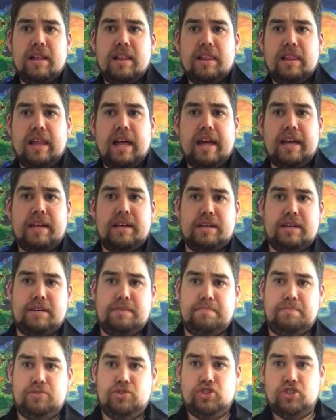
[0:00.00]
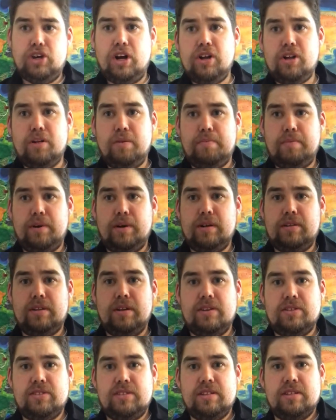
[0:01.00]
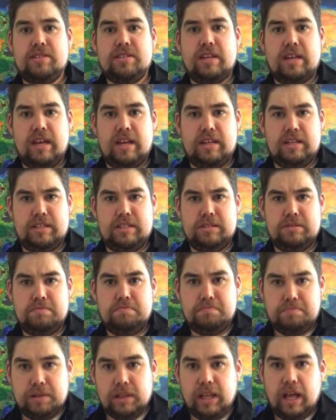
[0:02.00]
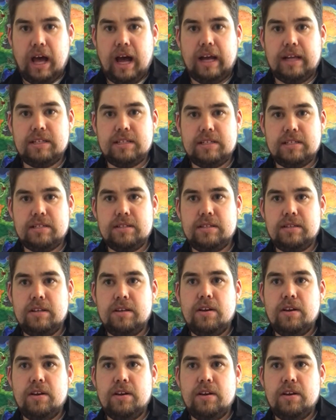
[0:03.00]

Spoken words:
Like Jungle Book, there's this hidden plot.